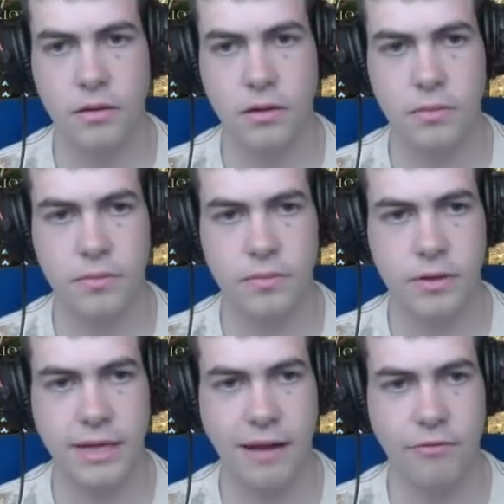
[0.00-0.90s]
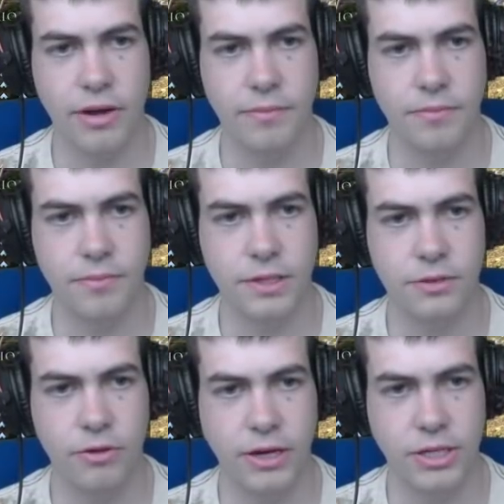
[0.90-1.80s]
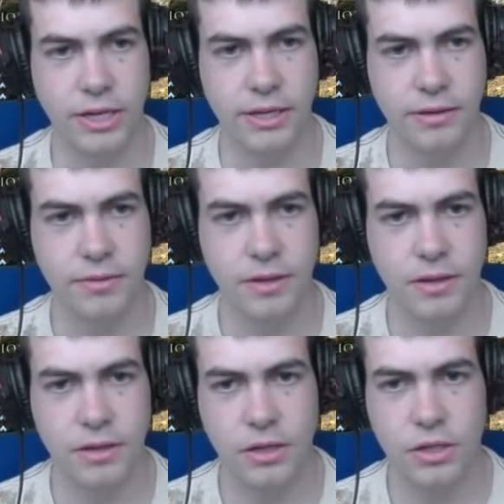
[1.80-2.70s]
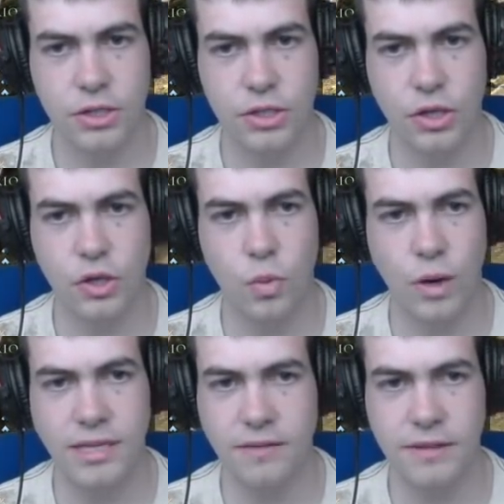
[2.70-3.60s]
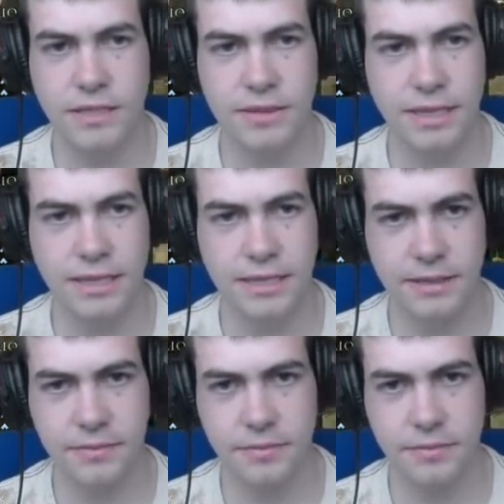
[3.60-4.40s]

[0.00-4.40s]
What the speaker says: The cavalry are strangely stood waiting for some slingers.